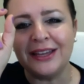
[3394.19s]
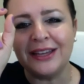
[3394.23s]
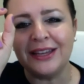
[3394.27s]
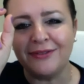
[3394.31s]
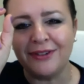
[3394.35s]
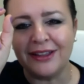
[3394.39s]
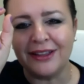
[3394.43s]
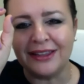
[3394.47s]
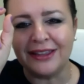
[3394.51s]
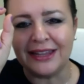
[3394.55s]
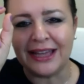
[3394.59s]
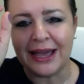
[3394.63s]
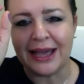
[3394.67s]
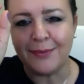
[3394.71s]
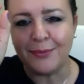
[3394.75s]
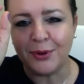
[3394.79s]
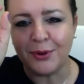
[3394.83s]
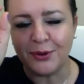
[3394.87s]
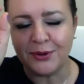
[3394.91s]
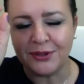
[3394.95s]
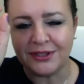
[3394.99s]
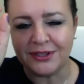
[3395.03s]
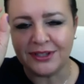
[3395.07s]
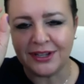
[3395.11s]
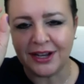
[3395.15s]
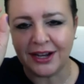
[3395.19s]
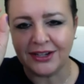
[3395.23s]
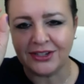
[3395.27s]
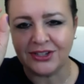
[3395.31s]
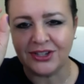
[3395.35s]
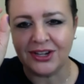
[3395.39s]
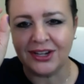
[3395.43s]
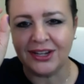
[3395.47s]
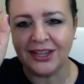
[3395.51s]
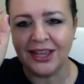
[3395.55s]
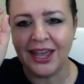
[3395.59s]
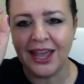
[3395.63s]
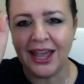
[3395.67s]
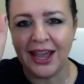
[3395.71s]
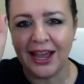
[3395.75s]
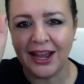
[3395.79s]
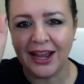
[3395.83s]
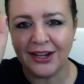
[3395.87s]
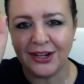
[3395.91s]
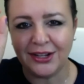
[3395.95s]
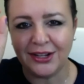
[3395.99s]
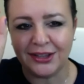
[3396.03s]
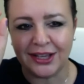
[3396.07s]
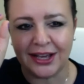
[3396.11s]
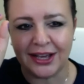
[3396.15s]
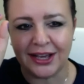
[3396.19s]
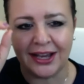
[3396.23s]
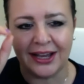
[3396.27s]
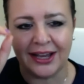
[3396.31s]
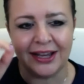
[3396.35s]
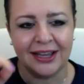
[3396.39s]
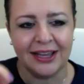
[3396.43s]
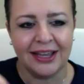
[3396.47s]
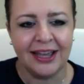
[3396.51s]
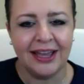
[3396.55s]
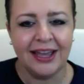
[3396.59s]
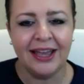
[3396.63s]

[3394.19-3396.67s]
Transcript: of a liposuction cannula. Right.